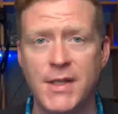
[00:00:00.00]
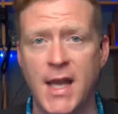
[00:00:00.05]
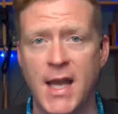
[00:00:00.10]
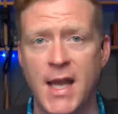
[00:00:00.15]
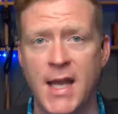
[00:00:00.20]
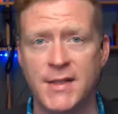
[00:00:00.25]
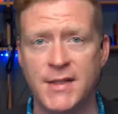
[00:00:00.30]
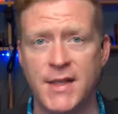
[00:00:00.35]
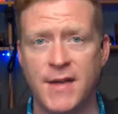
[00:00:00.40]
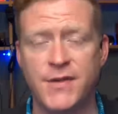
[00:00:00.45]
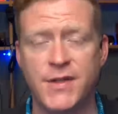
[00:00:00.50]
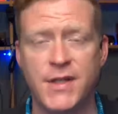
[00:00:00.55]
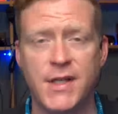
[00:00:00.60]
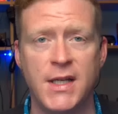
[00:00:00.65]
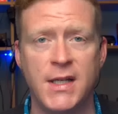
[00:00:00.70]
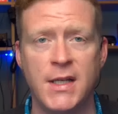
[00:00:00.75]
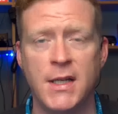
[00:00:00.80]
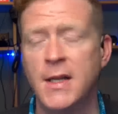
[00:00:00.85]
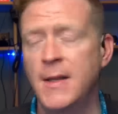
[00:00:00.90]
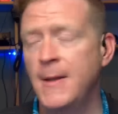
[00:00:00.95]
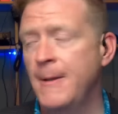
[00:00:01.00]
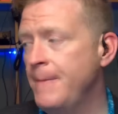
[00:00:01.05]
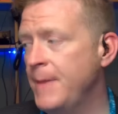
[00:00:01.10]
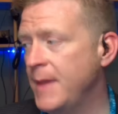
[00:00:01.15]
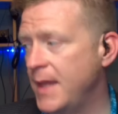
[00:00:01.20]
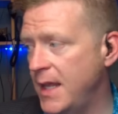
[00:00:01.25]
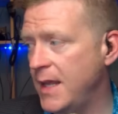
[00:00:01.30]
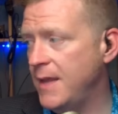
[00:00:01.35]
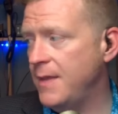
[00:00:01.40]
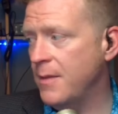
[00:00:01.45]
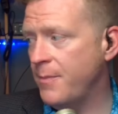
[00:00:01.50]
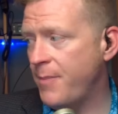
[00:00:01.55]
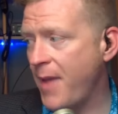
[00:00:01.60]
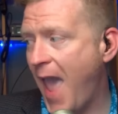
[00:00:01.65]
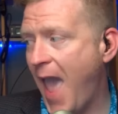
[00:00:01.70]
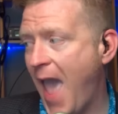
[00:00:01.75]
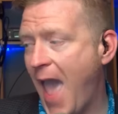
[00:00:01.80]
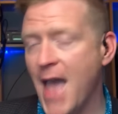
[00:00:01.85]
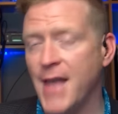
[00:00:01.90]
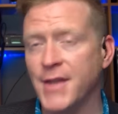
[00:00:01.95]
as I've seen in the
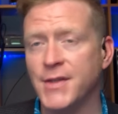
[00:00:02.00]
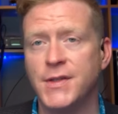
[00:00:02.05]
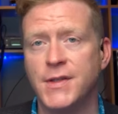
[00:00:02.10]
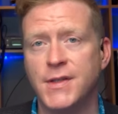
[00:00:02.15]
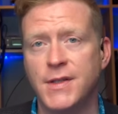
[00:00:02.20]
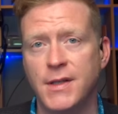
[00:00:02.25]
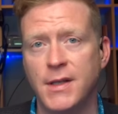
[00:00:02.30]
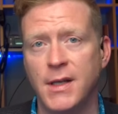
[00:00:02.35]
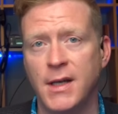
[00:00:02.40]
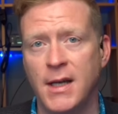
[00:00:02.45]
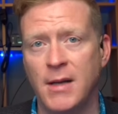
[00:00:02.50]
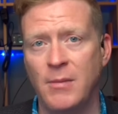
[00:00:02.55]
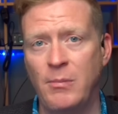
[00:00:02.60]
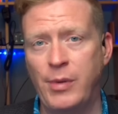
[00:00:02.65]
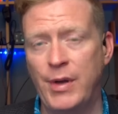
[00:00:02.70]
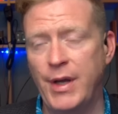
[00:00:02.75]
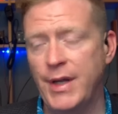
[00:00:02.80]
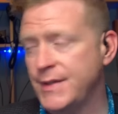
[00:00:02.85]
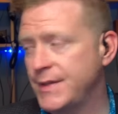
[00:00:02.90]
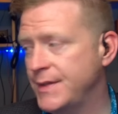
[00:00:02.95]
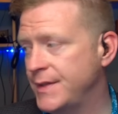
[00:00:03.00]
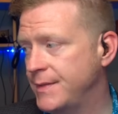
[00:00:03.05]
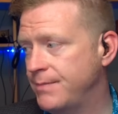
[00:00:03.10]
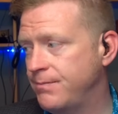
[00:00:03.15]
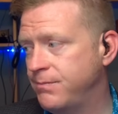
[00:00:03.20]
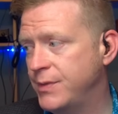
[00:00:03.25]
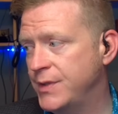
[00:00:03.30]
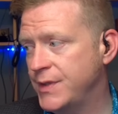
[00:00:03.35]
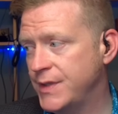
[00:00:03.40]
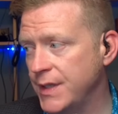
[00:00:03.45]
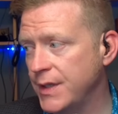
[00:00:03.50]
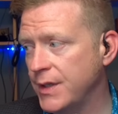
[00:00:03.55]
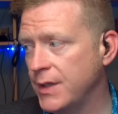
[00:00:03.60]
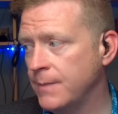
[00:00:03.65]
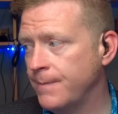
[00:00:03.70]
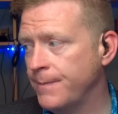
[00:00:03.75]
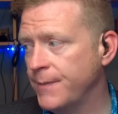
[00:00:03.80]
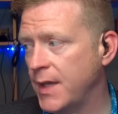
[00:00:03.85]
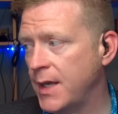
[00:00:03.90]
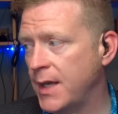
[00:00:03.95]
past, uh, but still,
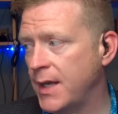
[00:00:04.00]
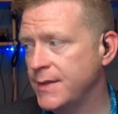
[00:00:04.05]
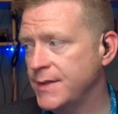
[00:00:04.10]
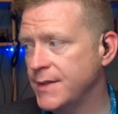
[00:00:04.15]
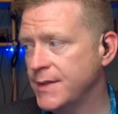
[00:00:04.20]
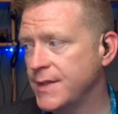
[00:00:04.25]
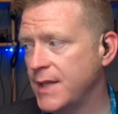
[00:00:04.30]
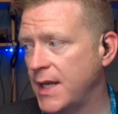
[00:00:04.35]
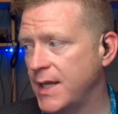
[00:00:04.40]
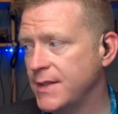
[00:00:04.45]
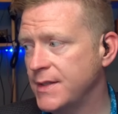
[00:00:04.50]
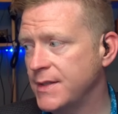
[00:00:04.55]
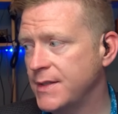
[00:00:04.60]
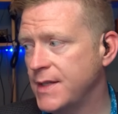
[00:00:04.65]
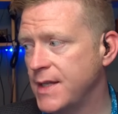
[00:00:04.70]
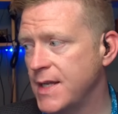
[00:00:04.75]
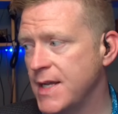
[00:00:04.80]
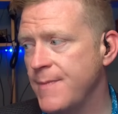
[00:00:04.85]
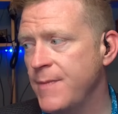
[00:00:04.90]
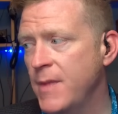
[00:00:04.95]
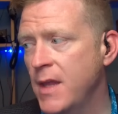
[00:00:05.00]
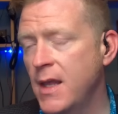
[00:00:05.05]
uh, it's a sight to see.